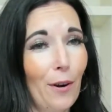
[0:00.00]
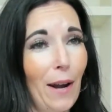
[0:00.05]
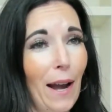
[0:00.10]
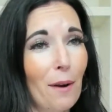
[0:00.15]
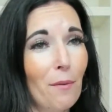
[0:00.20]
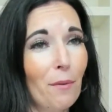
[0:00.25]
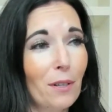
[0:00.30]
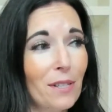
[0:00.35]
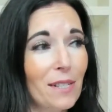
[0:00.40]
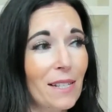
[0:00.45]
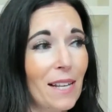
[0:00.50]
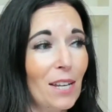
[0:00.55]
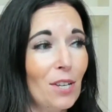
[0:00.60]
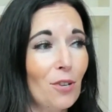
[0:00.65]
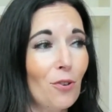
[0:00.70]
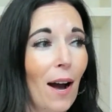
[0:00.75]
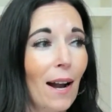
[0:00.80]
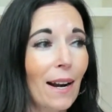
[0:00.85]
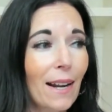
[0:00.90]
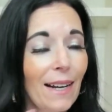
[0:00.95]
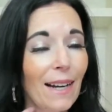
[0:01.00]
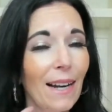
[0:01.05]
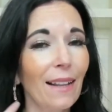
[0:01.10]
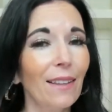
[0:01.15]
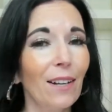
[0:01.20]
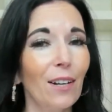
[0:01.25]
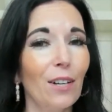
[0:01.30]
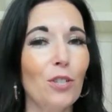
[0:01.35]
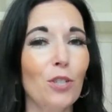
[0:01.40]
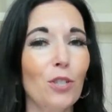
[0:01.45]
Okay. I will say you got to get
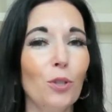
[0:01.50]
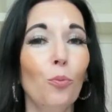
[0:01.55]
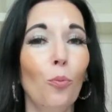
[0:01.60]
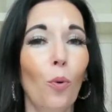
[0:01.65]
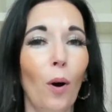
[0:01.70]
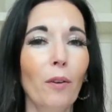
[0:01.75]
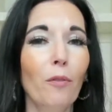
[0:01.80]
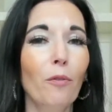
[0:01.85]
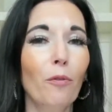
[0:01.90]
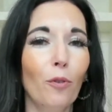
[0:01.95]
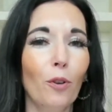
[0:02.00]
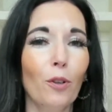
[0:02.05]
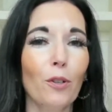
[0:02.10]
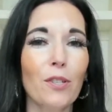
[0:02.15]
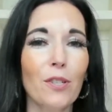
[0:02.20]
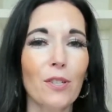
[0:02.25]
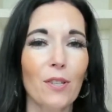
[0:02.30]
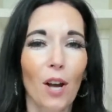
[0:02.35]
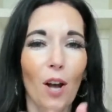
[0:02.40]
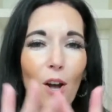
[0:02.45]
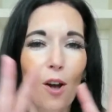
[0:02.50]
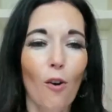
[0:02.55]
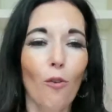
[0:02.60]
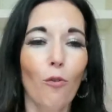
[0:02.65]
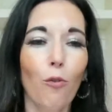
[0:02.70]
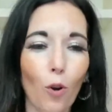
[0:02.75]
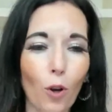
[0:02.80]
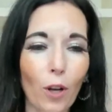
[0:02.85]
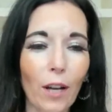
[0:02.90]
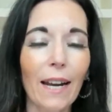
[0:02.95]
in there and do one
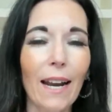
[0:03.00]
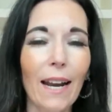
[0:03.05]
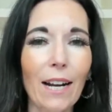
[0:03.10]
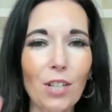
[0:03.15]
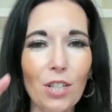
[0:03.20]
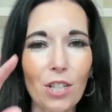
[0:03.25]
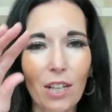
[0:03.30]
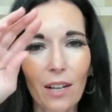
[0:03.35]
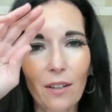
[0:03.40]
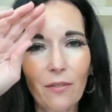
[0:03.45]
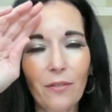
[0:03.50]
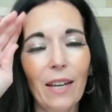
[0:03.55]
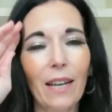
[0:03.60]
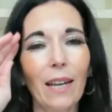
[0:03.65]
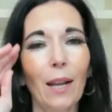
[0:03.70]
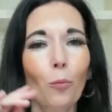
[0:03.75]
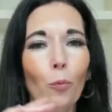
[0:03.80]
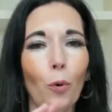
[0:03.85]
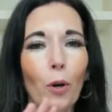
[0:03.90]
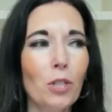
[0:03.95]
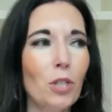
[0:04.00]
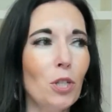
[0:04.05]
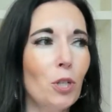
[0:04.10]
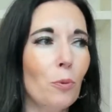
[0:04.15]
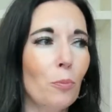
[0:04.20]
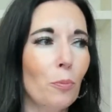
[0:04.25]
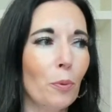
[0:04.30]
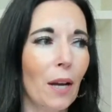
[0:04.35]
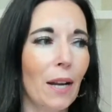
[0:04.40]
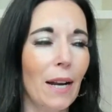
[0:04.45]
full connection of it. And once
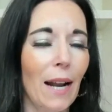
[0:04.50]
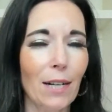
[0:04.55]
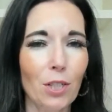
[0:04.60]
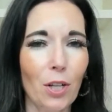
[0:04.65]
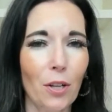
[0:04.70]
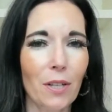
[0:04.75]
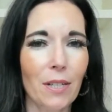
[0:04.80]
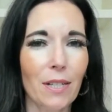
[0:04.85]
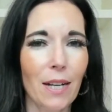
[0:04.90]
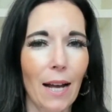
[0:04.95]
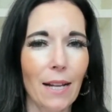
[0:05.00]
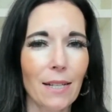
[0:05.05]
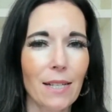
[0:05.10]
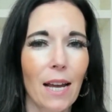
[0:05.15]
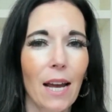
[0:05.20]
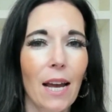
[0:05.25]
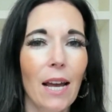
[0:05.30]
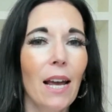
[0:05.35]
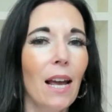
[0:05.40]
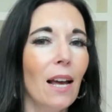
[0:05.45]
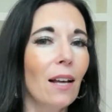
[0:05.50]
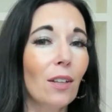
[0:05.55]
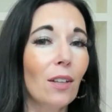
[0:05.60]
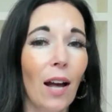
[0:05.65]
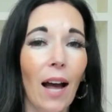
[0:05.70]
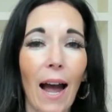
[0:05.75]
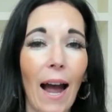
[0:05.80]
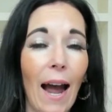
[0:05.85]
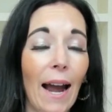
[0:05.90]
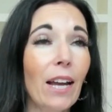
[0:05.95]
you connect all the dots,
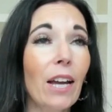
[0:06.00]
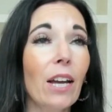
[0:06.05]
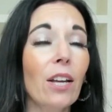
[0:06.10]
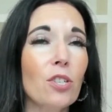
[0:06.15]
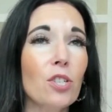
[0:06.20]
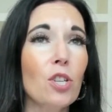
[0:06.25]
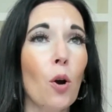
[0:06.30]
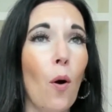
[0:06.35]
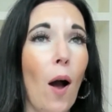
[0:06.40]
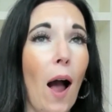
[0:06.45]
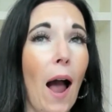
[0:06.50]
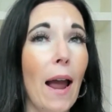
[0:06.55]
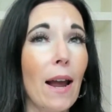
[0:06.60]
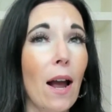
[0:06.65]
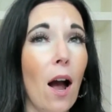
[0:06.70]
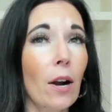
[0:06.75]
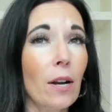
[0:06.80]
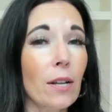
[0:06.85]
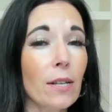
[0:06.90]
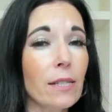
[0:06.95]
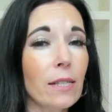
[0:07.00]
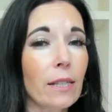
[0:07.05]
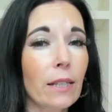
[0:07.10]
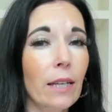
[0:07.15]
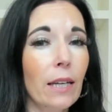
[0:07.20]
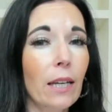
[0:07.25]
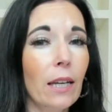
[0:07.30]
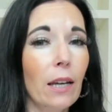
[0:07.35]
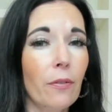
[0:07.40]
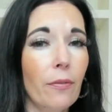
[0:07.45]

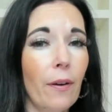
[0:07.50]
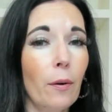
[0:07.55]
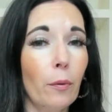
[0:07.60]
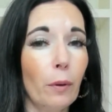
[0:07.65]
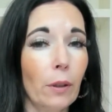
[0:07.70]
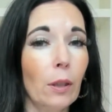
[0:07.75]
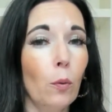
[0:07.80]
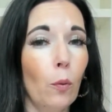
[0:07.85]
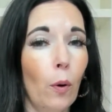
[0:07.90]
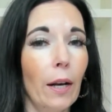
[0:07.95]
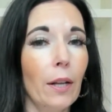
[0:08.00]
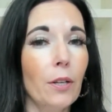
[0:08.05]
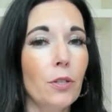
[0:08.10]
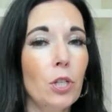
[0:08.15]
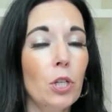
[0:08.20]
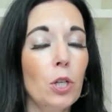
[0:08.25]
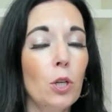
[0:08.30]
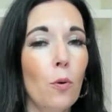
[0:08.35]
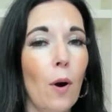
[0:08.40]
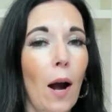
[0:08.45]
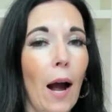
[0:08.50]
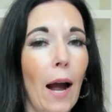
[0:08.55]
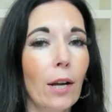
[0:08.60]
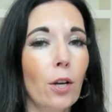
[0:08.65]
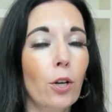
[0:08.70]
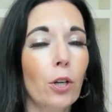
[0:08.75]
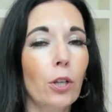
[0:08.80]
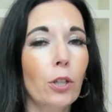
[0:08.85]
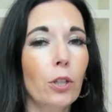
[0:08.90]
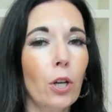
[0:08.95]
if I really wanted to, I
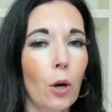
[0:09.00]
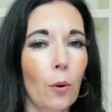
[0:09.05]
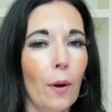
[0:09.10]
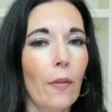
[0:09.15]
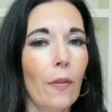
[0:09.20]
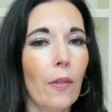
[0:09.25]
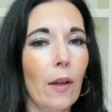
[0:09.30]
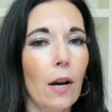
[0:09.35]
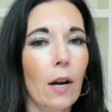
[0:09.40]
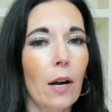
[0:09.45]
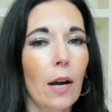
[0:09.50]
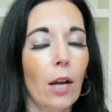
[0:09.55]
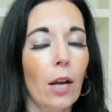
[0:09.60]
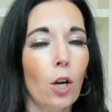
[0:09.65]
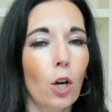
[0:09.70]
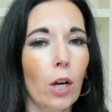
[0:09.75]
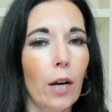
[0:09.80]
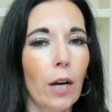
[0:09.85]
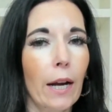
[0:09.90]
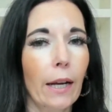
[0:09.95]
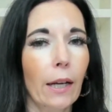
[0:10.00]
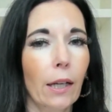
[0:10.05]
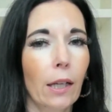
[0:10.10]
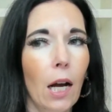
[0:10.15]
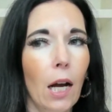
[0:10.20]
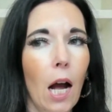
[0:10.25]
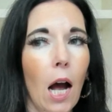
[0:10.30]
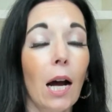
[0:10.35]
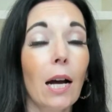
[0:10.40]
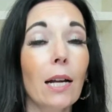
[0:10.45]
could go in there and create
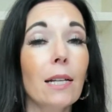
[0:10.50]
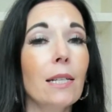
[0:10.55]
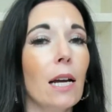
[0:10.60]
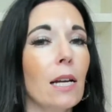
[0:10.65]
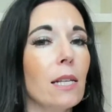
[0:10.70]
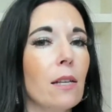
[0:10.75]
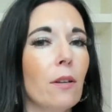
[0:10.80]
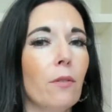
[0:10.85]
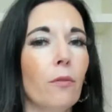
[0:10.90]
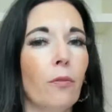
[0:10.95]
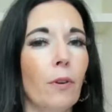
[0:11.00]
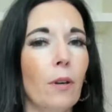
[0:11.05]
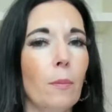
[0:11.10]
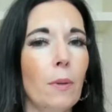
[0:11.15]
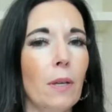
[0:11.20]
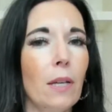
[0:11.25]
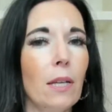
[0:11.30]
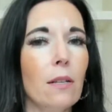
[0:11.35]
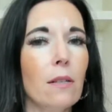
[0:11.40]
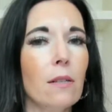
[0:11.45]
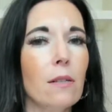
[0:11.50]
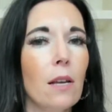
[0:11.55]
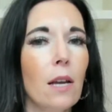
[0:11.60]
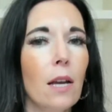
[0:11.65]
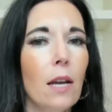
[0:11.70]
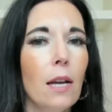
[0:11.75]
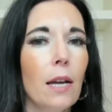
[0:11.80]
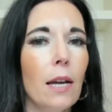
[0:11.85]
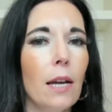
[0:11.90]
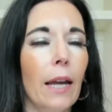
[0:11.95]
a dozen freebies
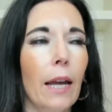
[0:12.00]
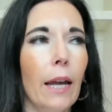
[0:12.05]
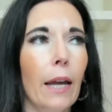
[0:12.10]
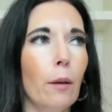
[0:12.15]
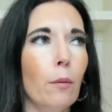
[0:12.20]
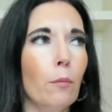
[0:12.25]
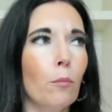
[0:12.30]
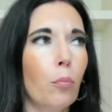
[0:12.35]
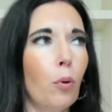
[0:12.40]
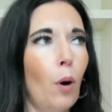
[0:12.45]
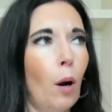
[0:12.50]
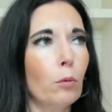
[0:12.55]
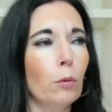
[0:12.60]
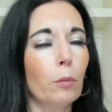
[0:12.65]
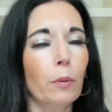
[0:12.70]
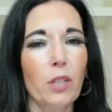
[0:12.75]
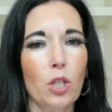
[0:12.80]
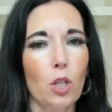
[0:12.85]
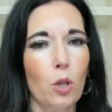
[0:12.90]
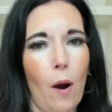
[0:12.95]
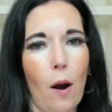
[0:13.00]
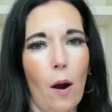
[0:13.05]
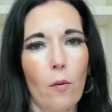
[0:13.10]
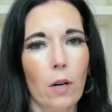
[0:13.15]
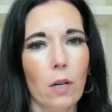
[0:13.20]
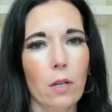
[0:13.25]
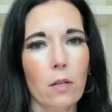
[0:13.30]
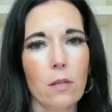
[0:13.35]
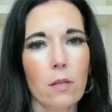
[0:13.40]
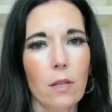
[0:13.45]
in probably 2
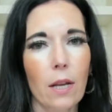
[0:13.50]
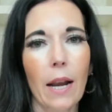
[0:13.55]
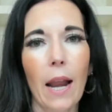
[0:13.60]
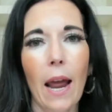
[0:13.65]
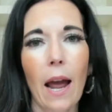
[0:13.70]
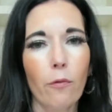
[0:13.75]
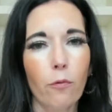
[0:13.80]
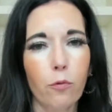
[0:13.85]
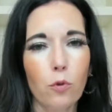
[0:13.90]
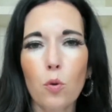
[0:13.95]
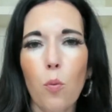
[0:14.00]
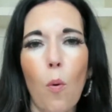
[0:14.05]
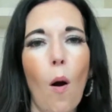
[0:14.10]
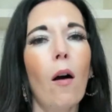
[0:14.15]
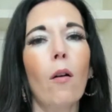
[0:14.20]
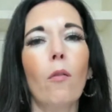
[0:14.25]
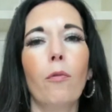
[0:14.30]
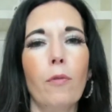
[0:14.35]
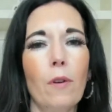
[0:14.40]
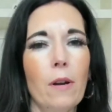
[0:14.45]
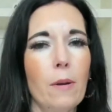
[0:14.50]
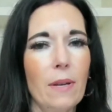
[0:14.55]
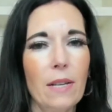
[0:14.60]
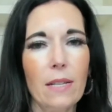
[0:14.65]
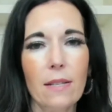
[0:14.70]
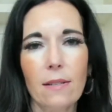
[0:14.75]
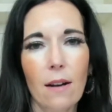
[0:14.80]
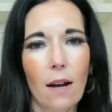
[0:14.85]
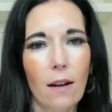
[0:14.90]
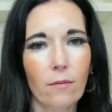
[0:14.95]
hours and have 12
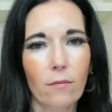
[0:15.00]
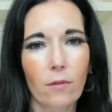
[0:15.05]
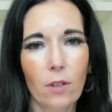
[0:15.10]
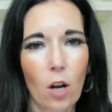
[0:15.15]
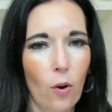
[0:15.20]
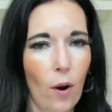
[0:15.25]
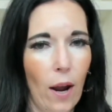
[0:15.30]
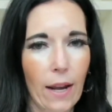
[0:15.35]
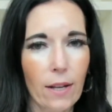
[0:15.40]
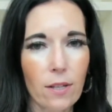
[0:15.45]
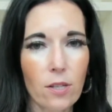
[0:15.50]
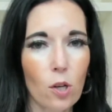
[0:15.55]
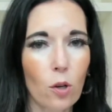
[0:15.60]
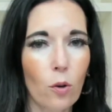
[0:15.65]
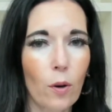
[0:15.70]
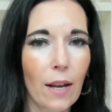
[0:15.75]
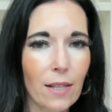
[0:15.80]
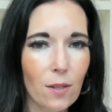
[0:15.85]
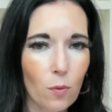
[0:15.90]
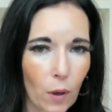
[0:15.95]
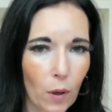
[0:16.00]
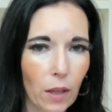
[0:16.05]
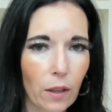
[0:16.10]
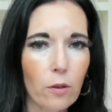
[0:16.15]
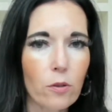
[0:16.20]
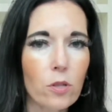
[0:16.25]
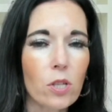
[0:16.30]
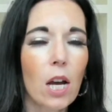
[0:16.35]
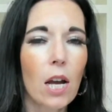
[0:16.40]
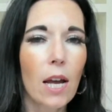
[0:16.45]
freebies done. Okay. So it's one of
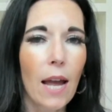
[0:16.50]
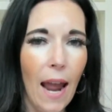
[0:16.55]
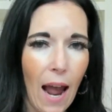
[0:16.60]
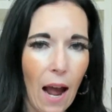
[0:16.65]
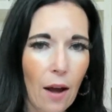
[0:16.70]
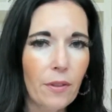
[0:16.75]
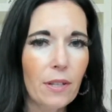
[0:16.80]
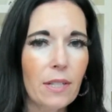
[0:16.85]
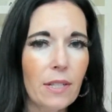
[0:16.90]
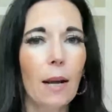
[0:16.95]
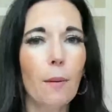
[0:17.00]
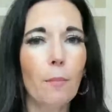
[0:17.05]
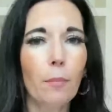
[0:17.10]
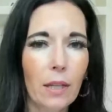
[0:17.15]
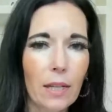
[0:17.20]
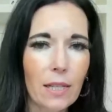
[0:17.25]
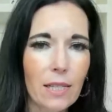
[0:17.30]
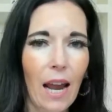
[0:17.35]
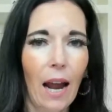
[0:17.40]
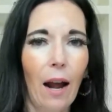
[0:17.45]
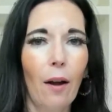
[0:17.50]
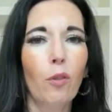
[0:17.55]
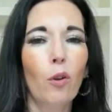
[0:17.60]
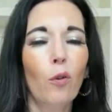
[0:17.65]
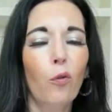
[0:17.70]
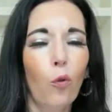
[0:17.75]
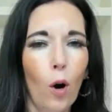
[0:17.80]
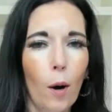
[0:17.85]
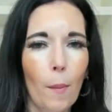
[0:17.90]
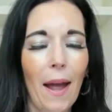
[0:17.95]
those, have the templates, have
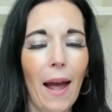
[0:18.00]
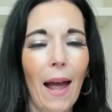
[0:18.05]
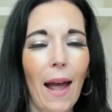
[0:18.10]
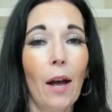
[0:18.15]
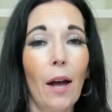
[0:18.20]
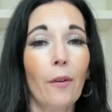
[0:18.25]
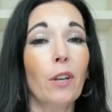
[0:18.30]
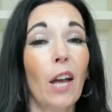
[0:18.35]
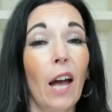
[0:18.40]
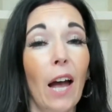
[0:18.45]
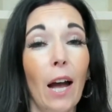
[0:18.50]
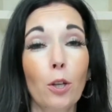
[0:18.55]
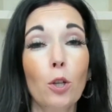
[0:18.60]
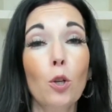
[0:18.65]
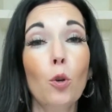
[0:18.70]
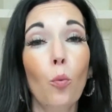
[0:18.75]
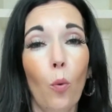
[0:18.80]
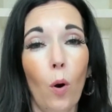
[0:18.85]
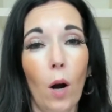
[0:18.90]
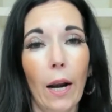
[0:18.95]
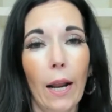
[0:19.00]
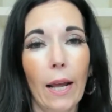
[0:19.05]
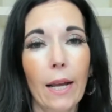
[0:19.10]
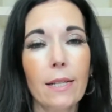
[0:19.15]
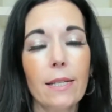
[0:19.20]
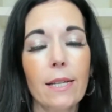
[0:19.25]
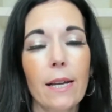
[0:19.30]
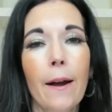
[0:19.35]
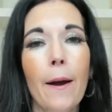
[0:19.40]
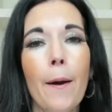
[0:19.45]
the format, have it how you want
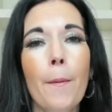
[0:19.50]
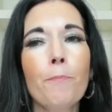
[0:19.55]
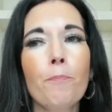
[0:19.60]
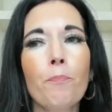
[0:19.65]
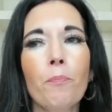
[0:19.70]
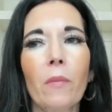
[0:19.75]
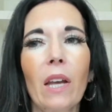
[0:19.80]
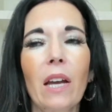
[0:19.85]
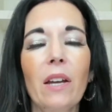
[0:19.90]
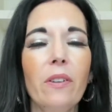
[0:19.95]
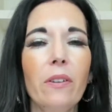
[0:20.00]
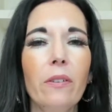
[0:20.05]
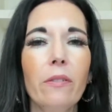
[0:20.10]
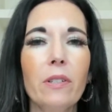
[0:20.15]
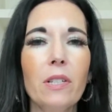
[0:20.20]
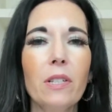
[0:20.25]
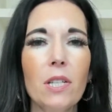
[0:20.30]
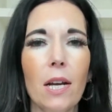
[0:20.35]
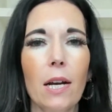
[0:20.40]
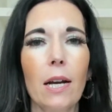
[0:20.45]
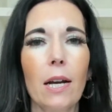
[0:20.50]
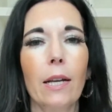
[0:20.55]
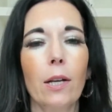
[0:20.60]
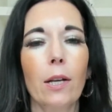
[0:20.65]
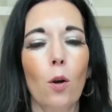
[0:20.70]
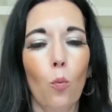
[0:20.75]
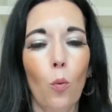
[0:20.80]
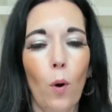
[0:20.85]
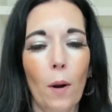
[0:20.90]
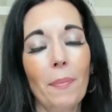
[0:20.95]
it. I've even
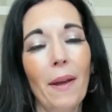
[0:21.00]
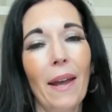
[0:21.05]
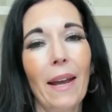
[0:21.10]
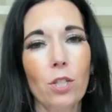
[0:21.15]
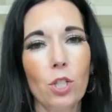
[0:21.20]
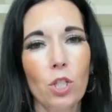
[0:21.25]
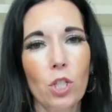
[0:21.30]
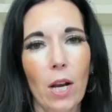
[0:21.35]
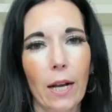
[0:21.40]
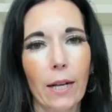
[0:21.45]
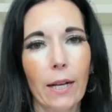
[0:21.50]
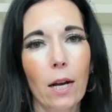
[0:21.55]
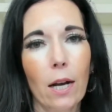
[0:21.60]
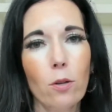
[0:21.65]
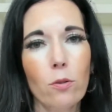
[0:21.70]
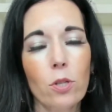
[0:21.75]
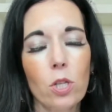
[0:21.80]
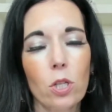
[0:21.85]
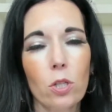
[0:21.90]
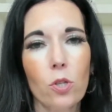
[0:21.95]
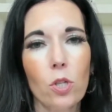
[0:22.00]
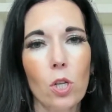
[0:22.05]
done one page checkouts.